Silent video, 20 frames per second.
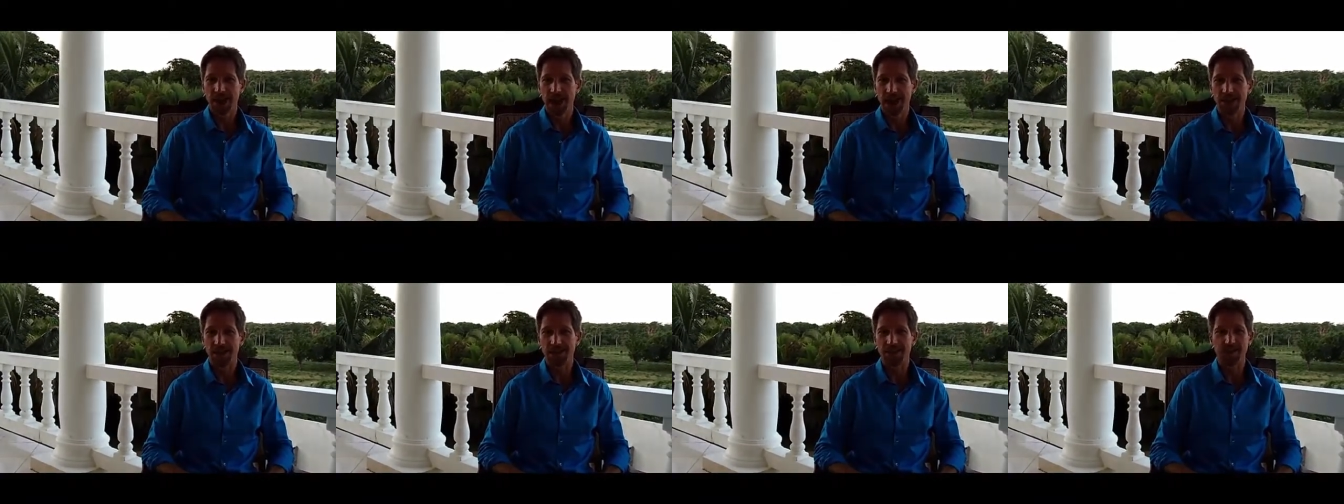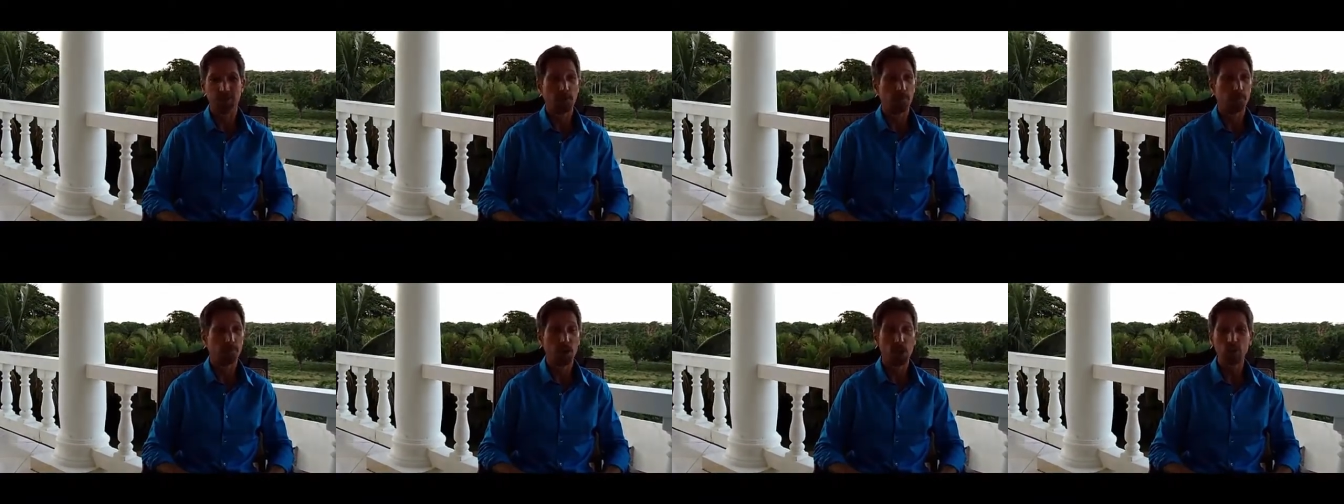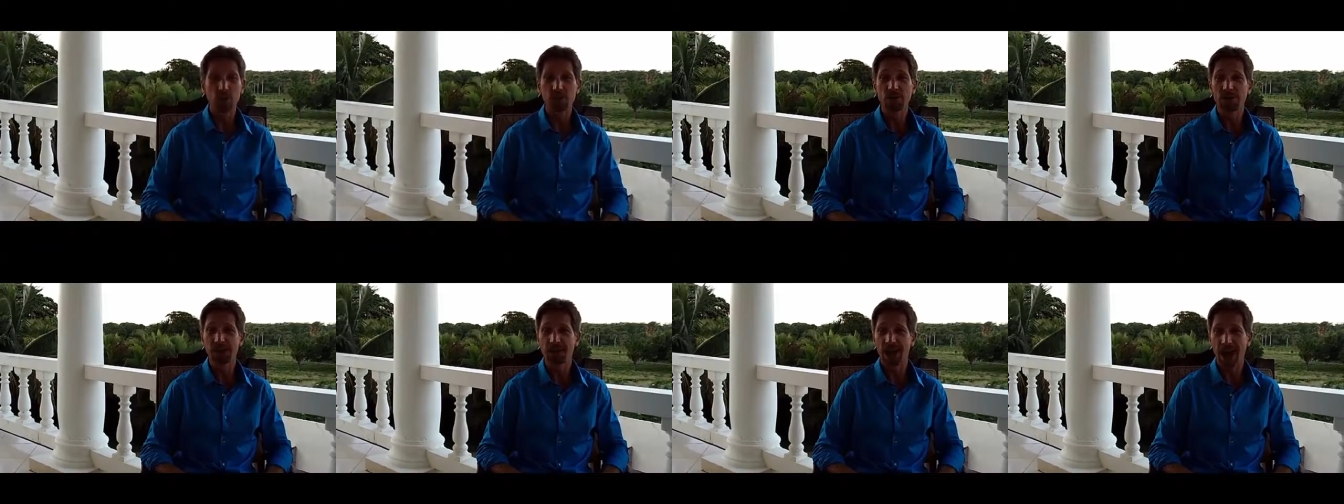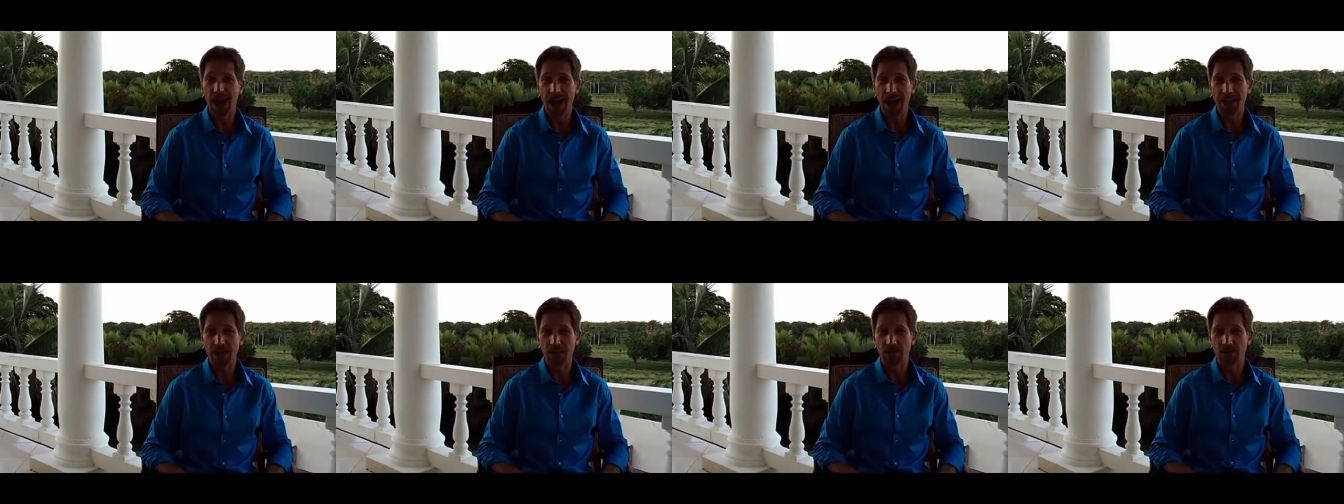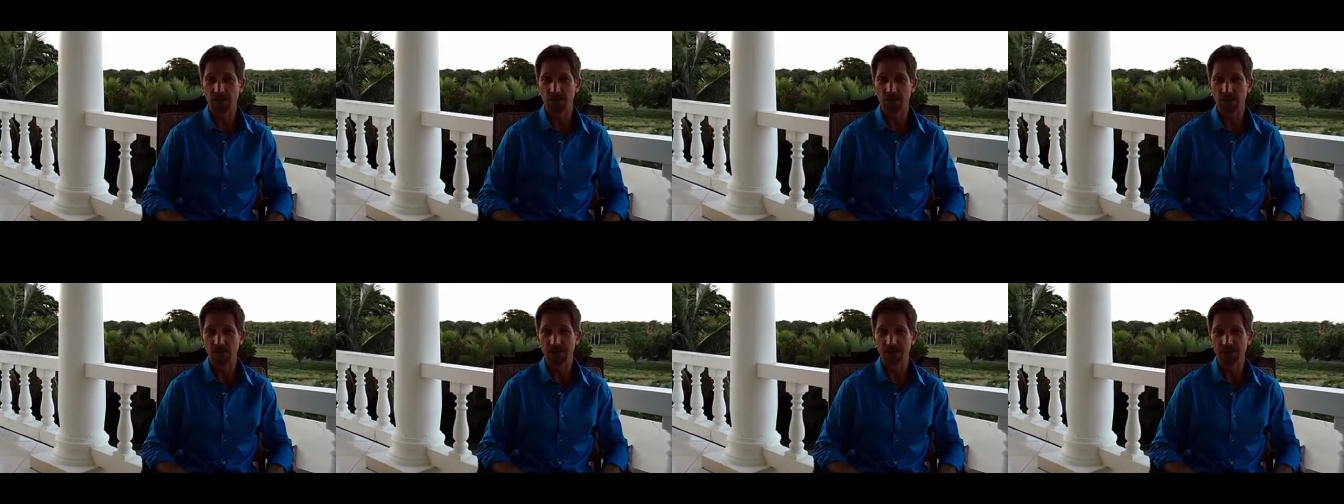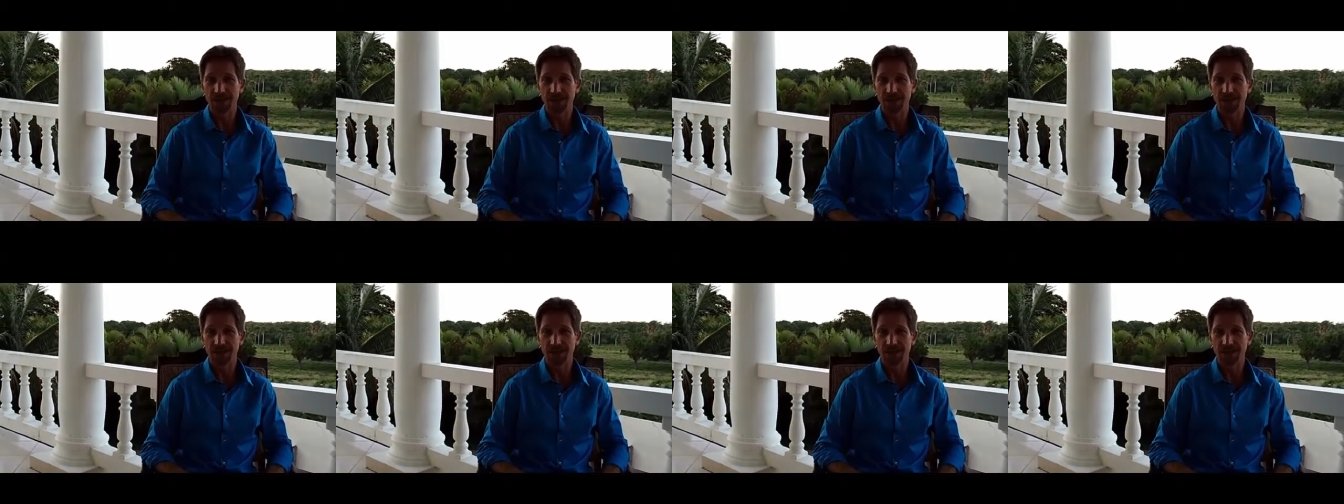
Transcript: and it's mostly attitude.